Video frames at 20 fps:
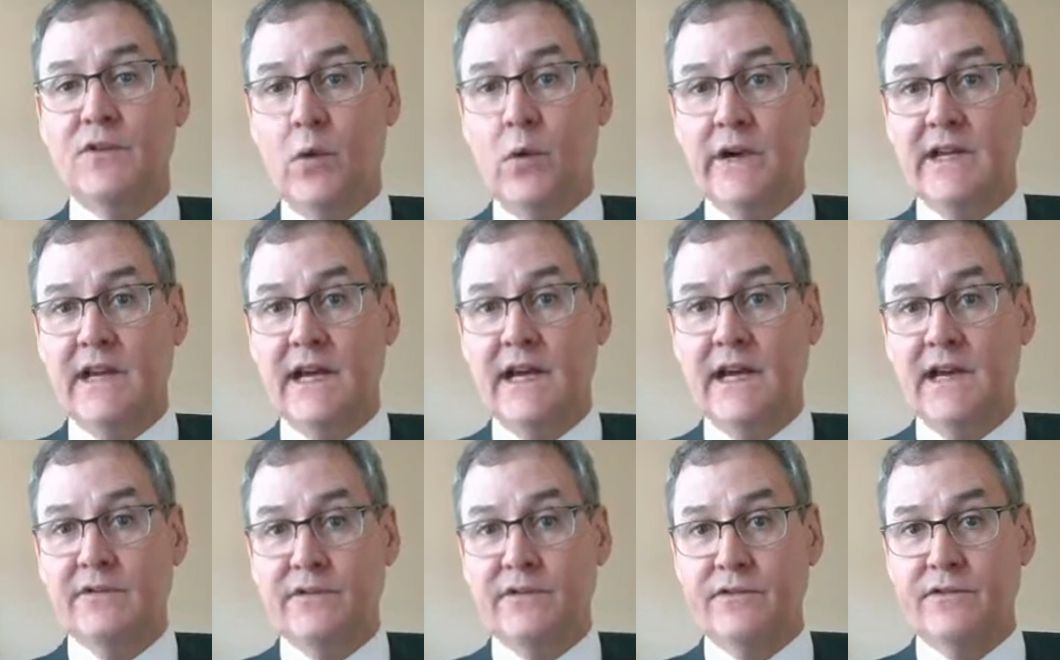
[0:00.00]

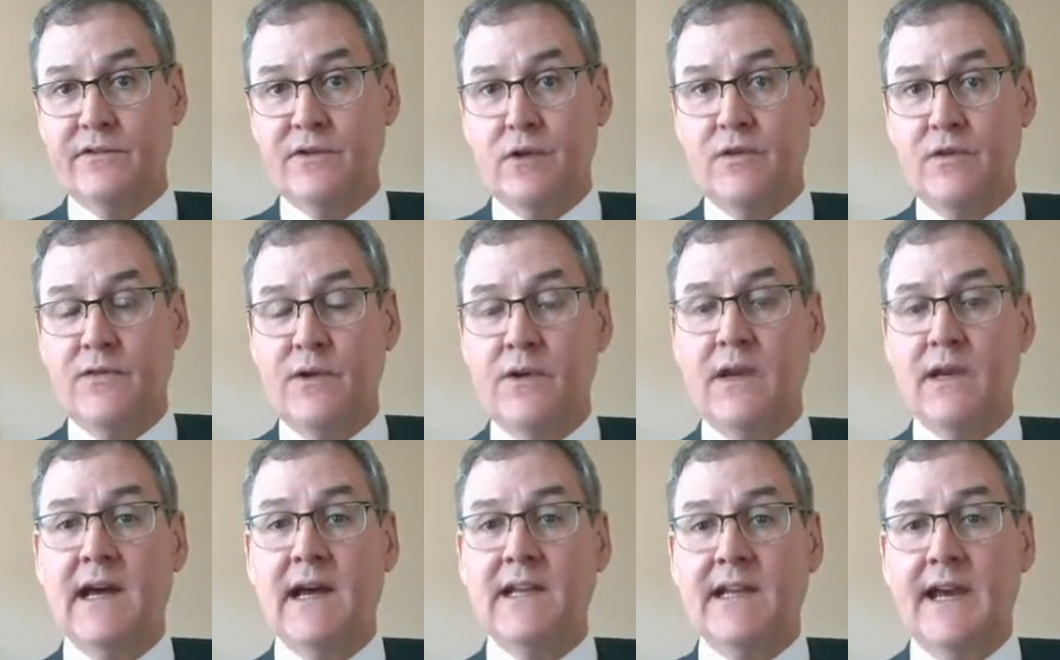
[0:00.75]
organizers. So if you
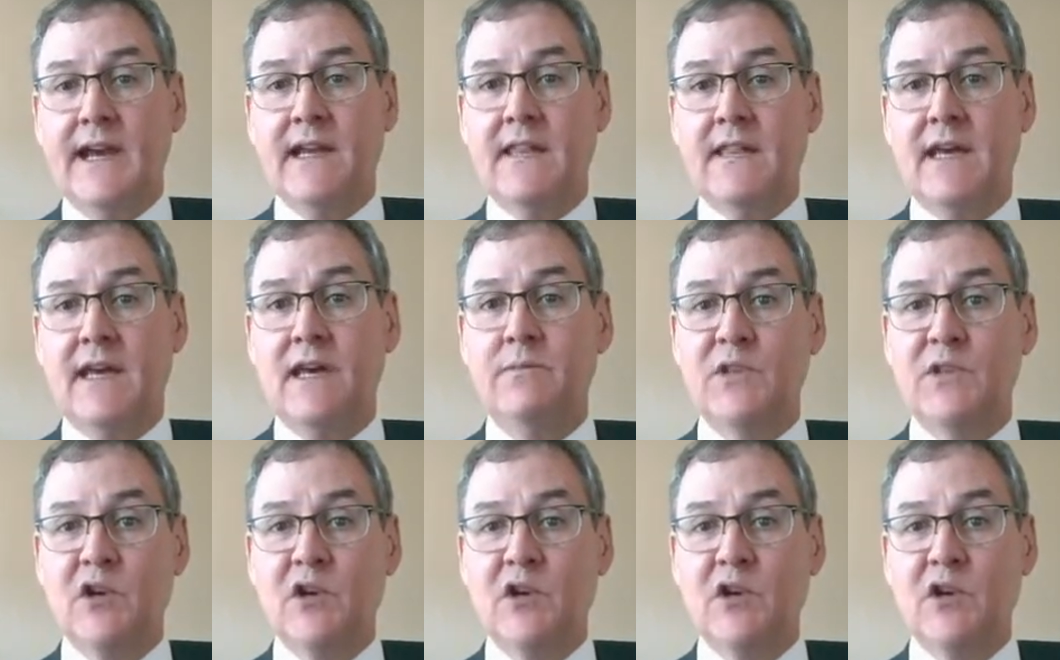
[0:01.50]
contact them,